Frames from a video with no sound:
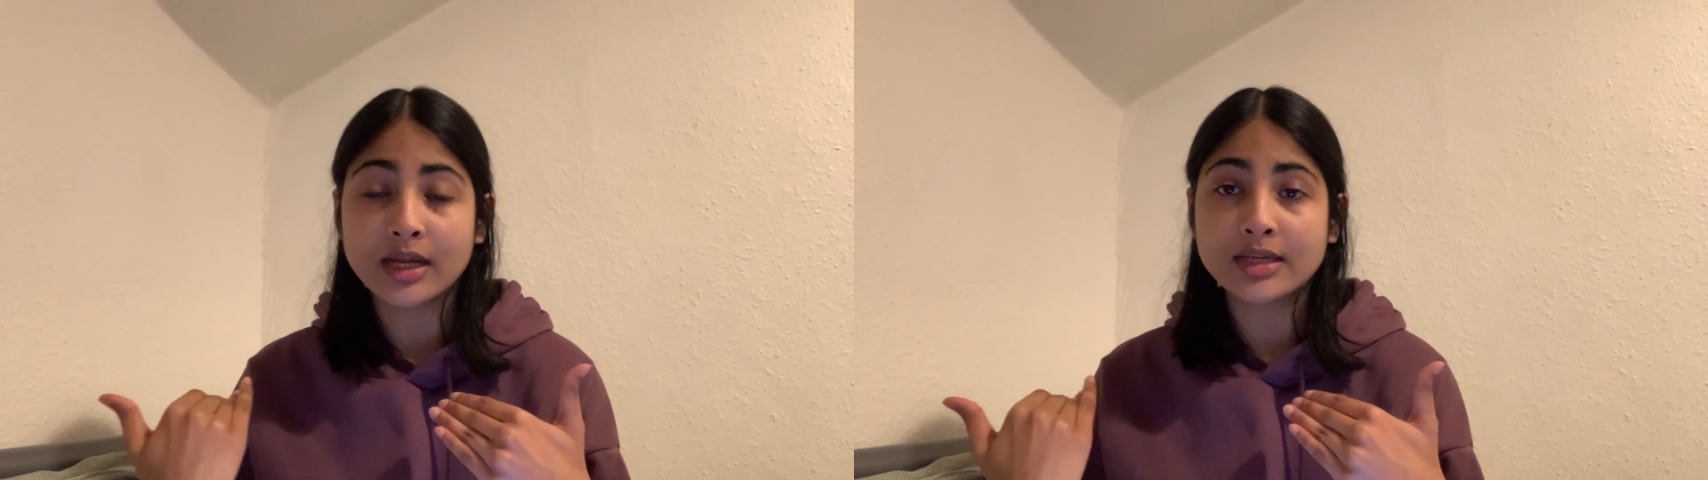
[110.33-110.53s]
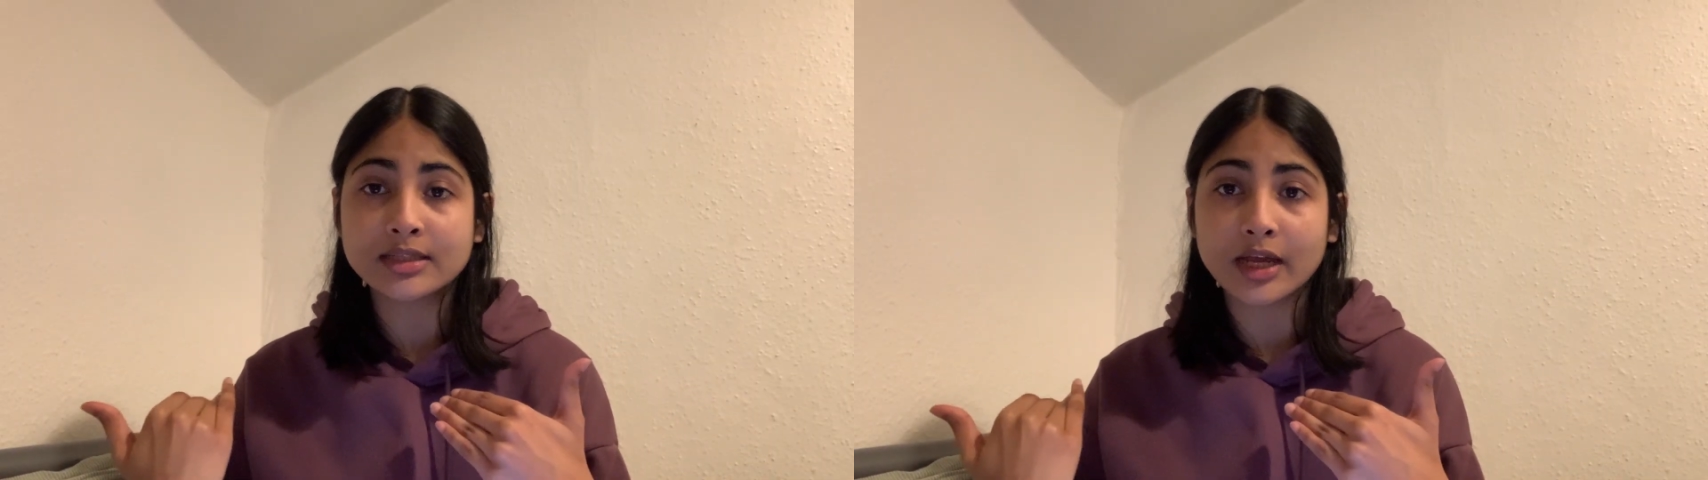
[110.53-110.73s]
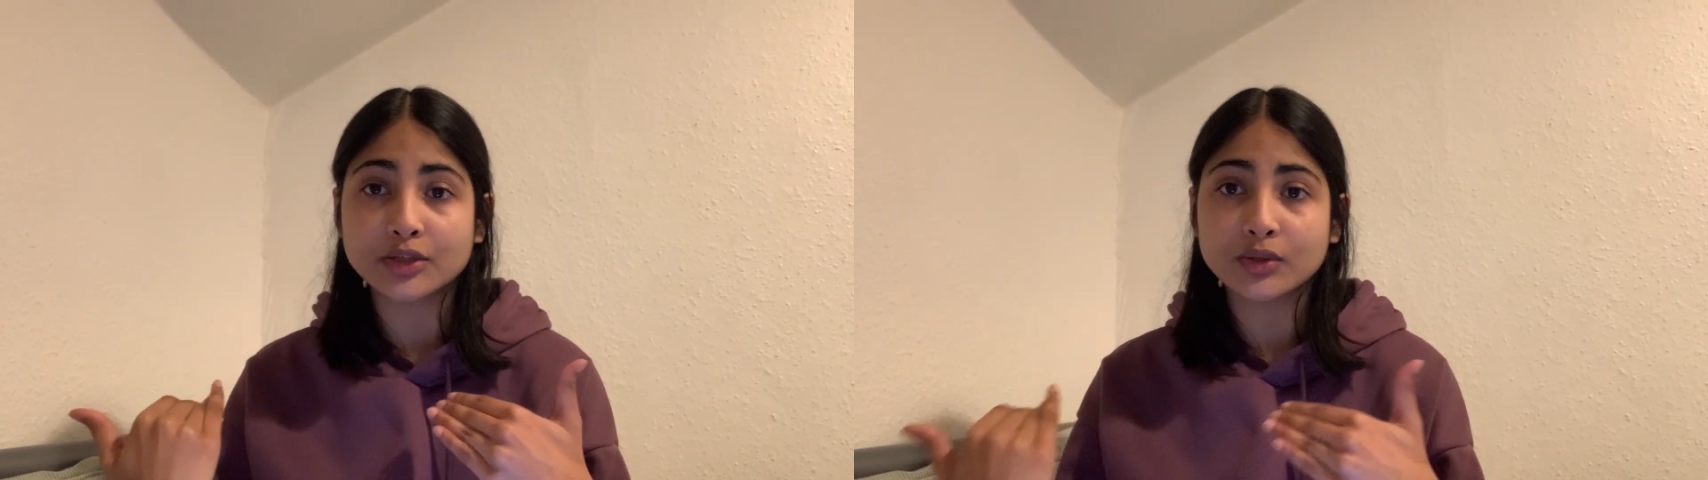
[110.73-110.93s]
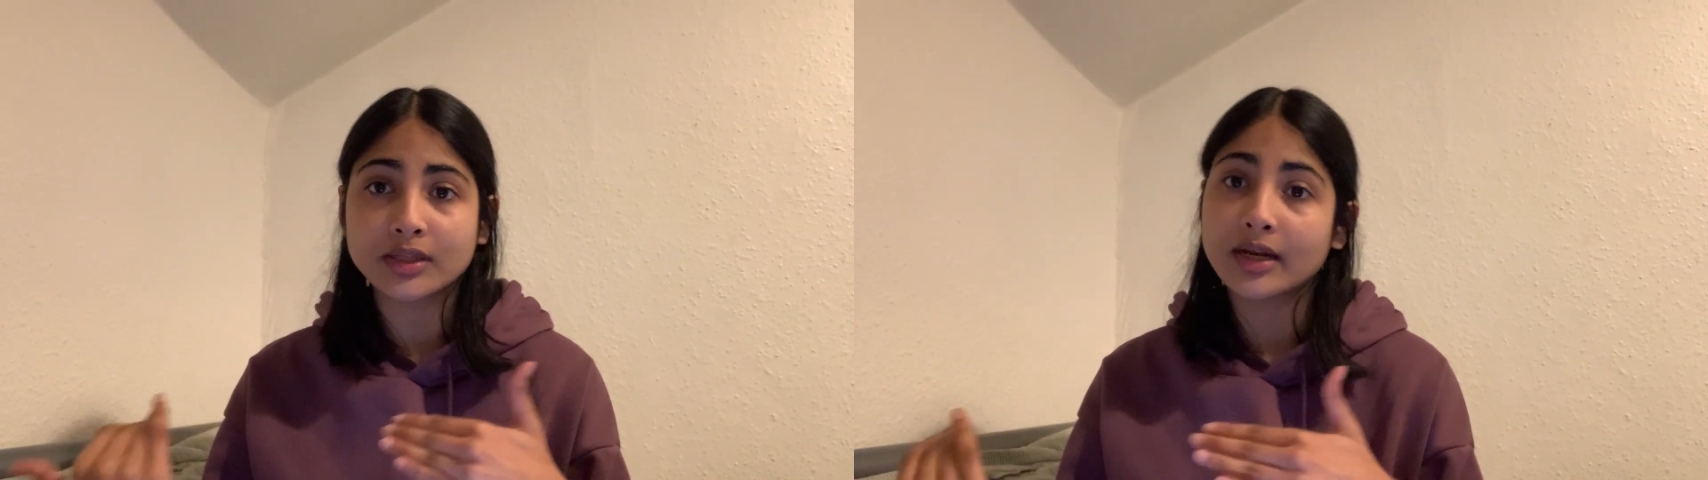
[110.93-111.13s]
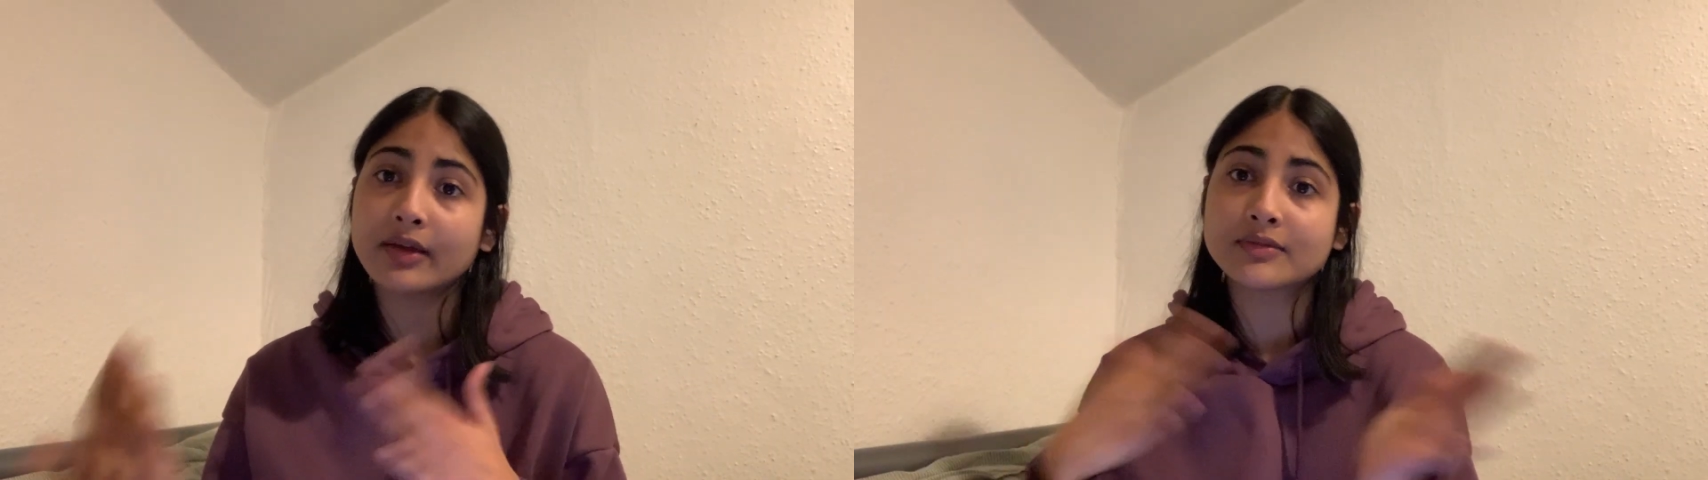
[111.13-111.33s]
schedule
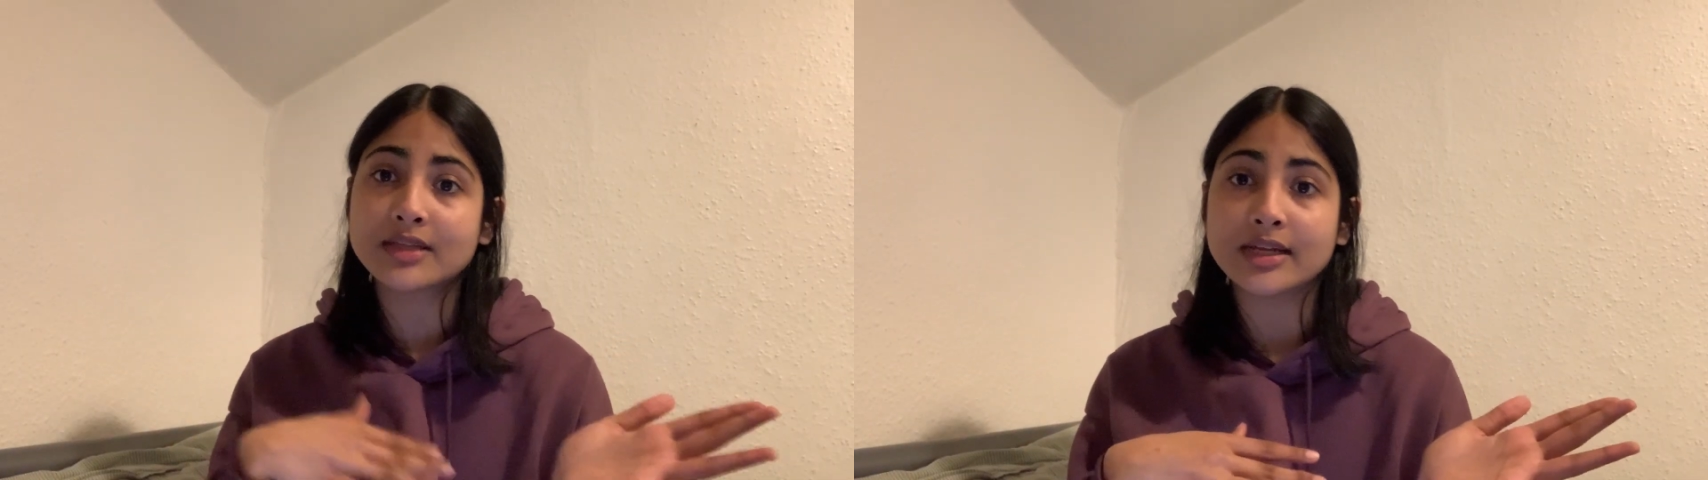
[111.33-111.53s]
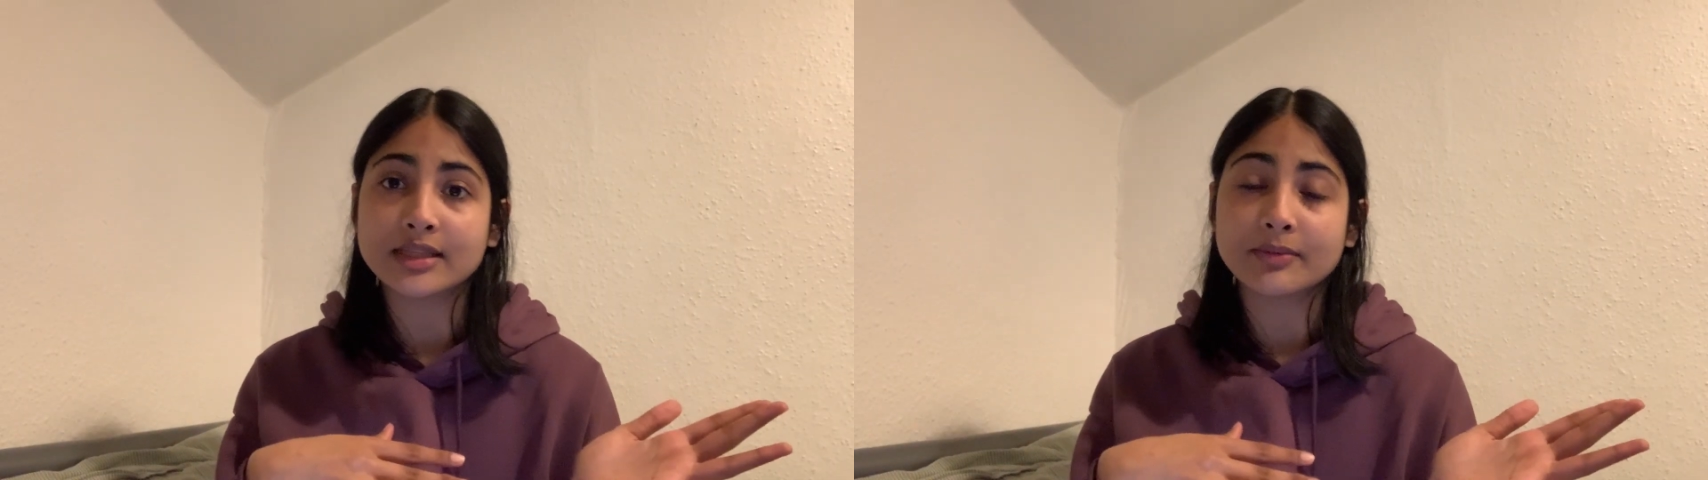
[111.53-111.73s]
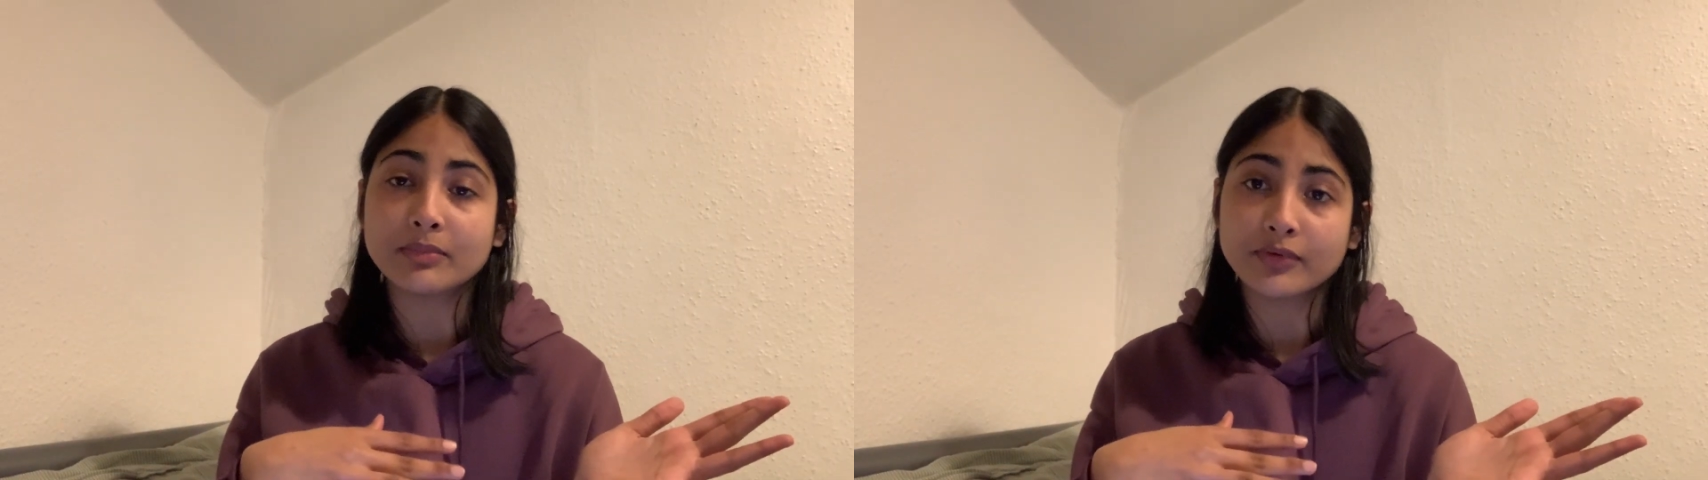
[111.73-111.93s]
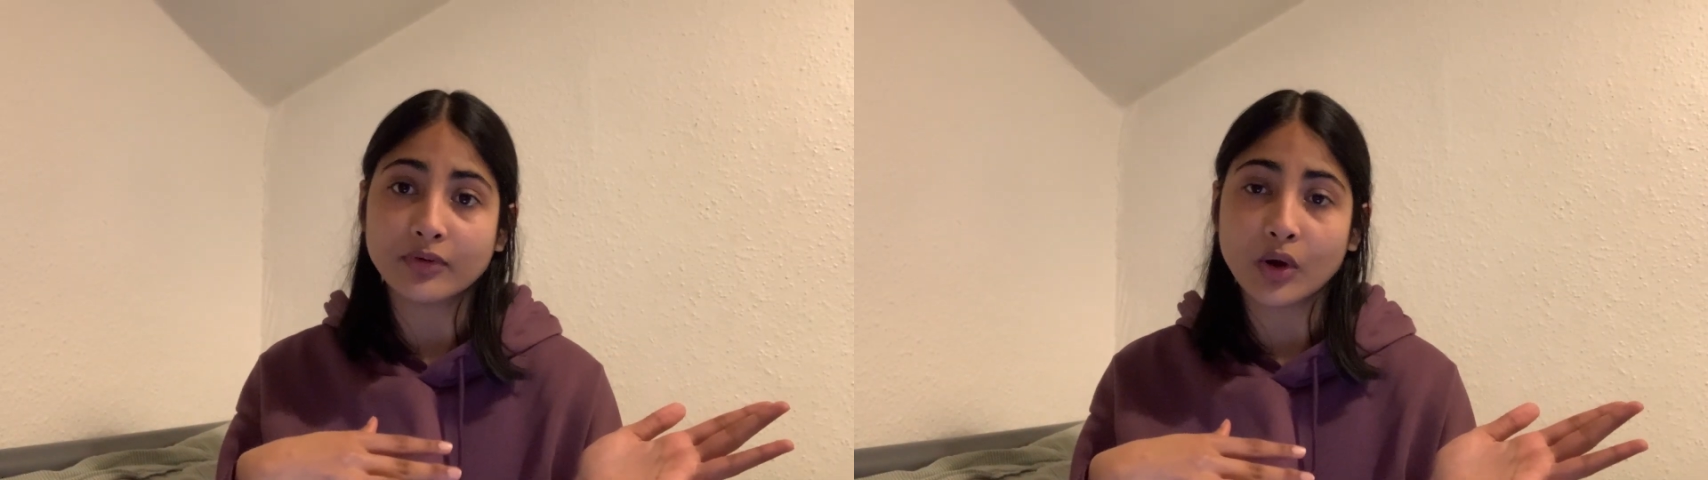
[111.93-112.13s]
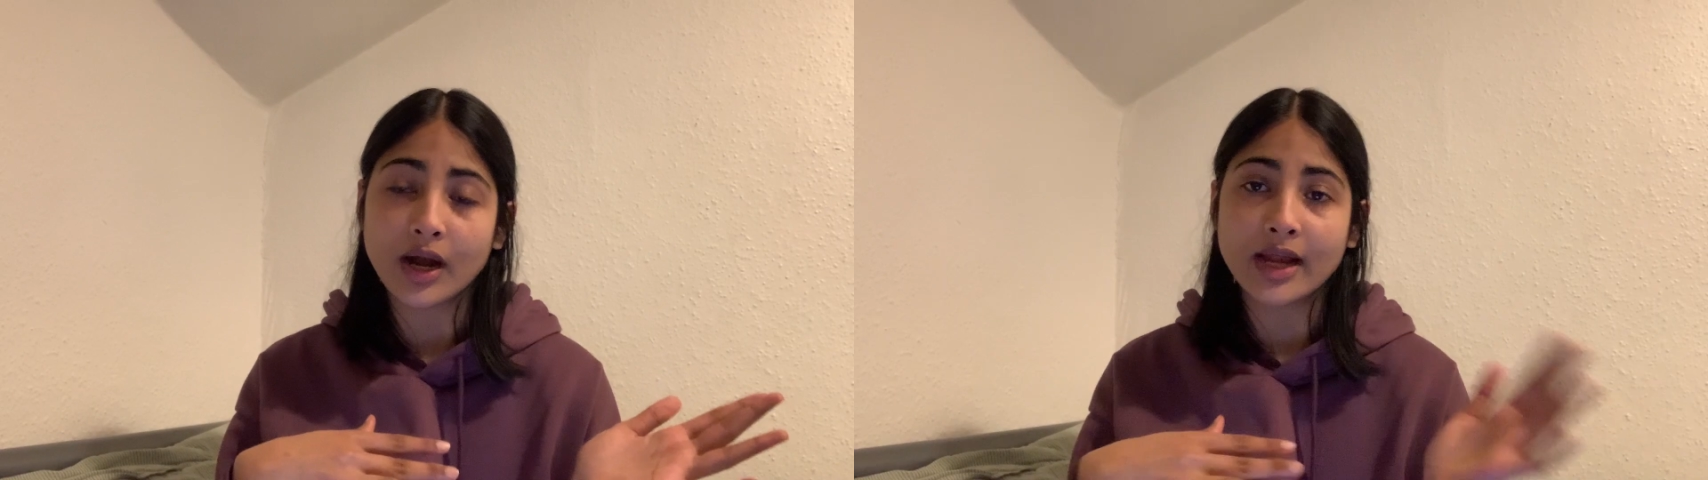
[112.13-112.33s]
that I've sent them
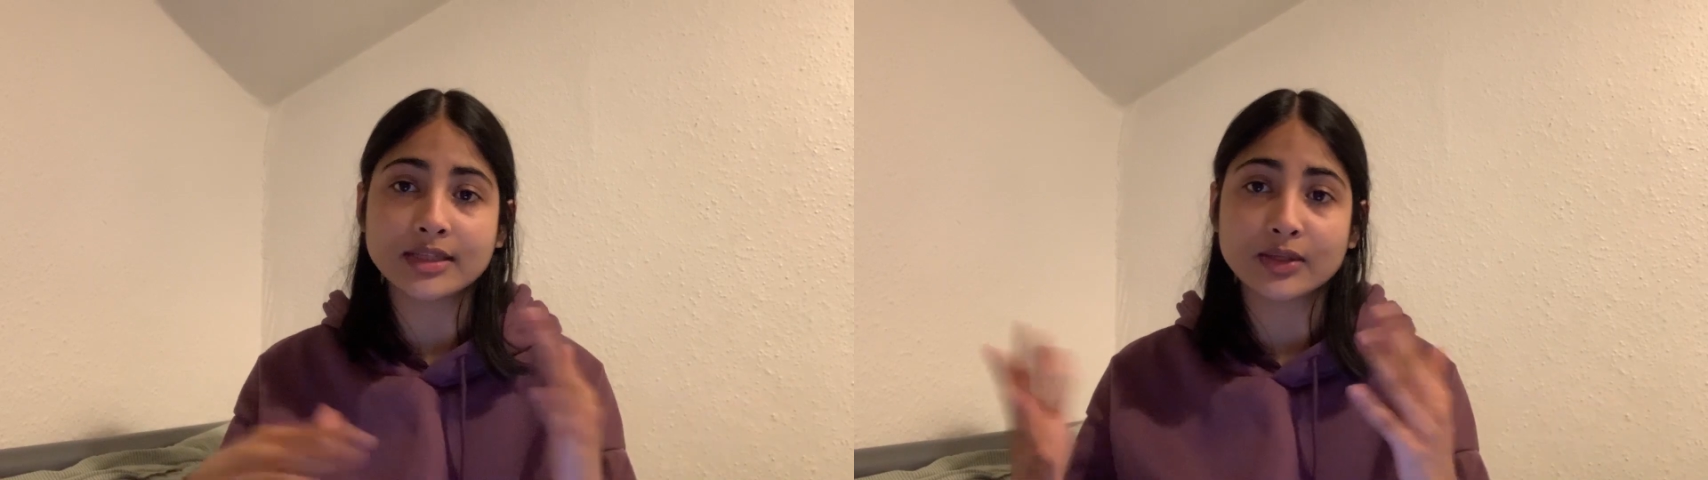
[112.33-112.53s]
beforehand,